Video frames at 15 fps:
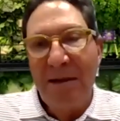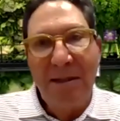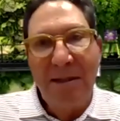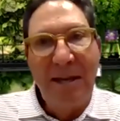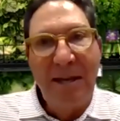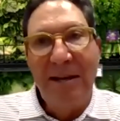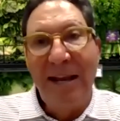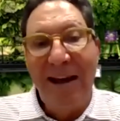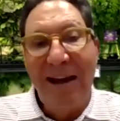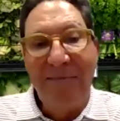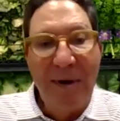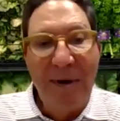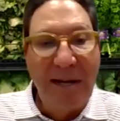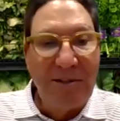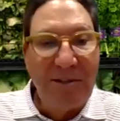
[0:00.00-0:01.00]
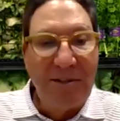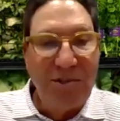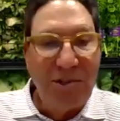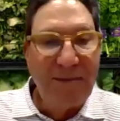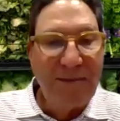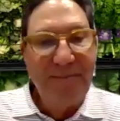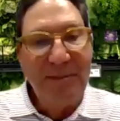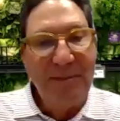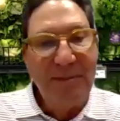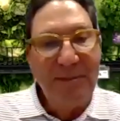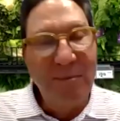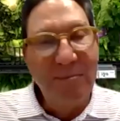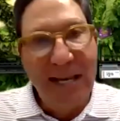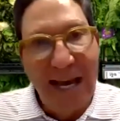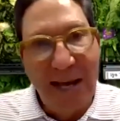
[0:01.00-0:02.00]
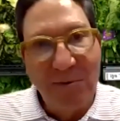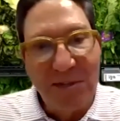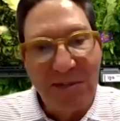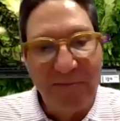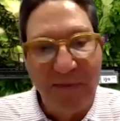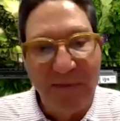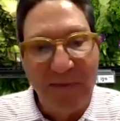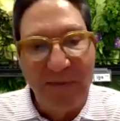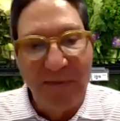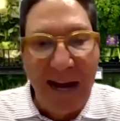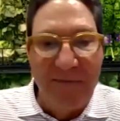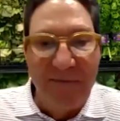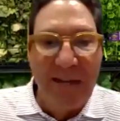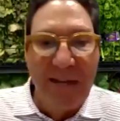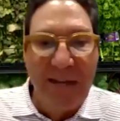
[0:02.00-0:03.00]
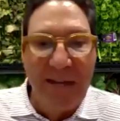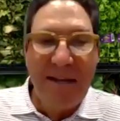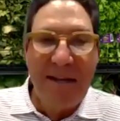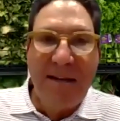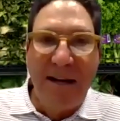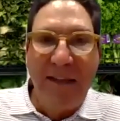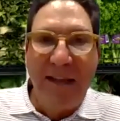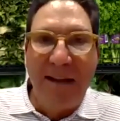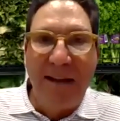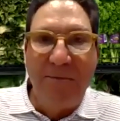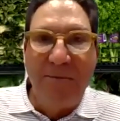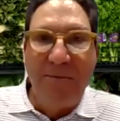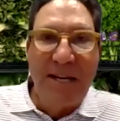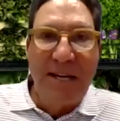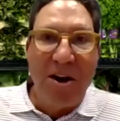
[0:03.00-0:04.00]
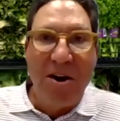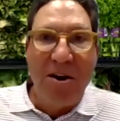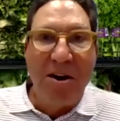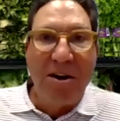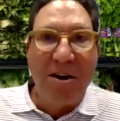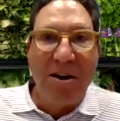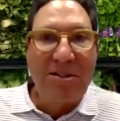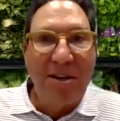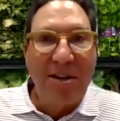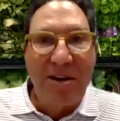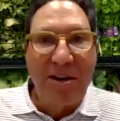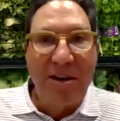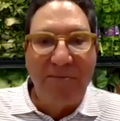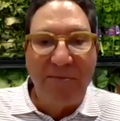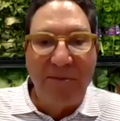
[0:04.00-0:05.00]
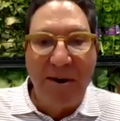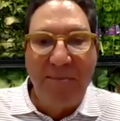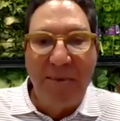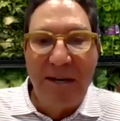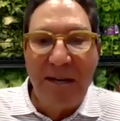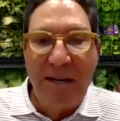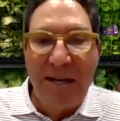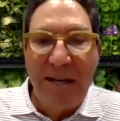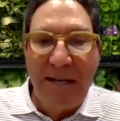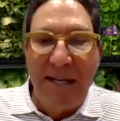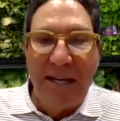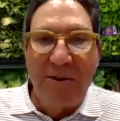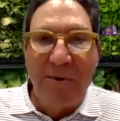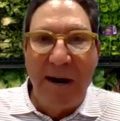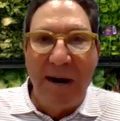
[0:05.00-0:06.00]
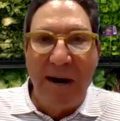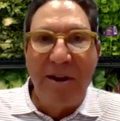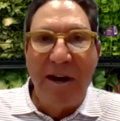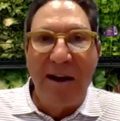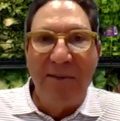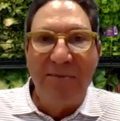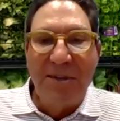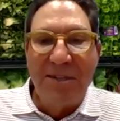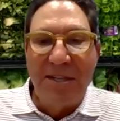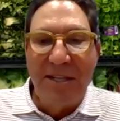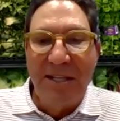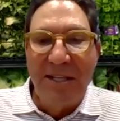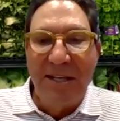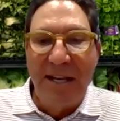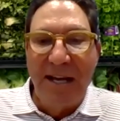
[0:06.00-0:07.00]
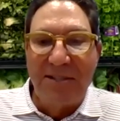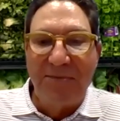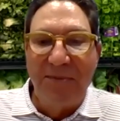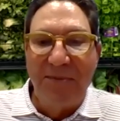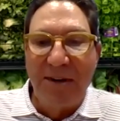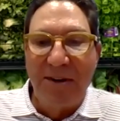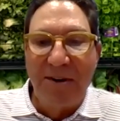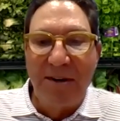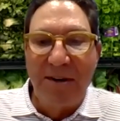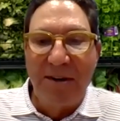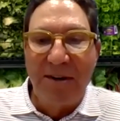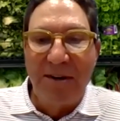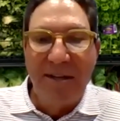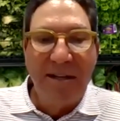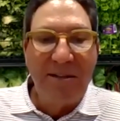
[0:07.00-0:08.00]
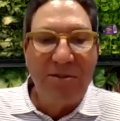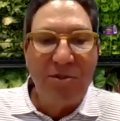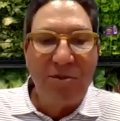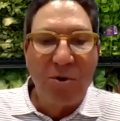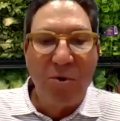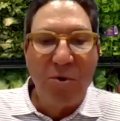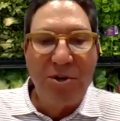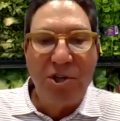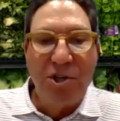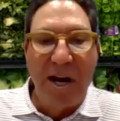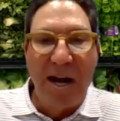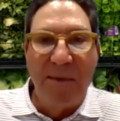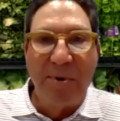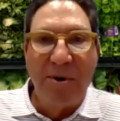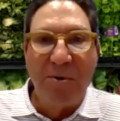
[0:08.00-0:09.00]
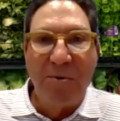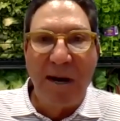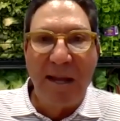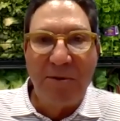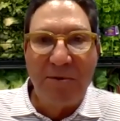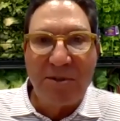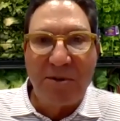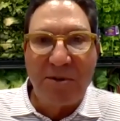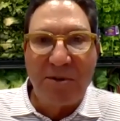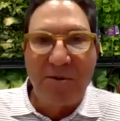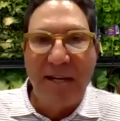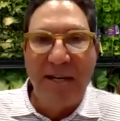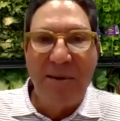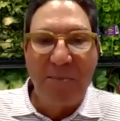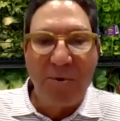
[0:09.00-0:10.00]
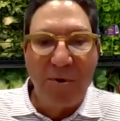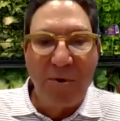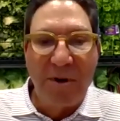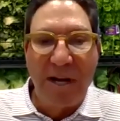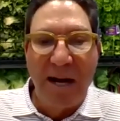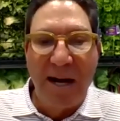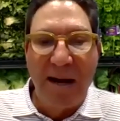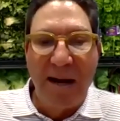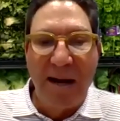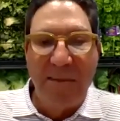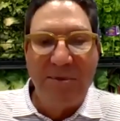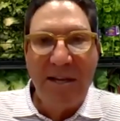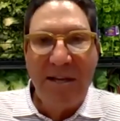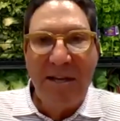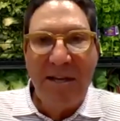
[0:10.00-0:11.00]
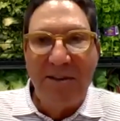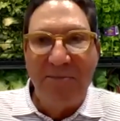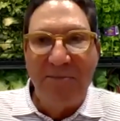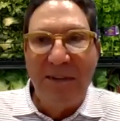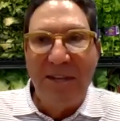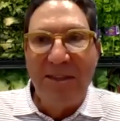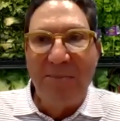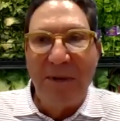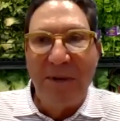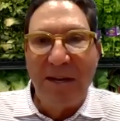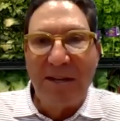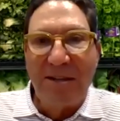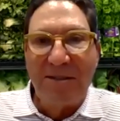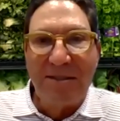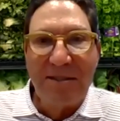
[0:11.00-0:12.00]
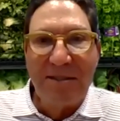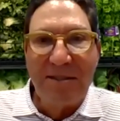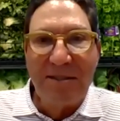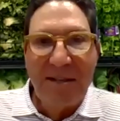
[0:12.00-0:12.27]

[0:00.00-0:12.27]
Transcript: They didn't have much. When my dad was five, uh, they raised hogs on their farm, and he ground off his index finger in a corn chopper while he was grinding up corn cobs to feed the pigs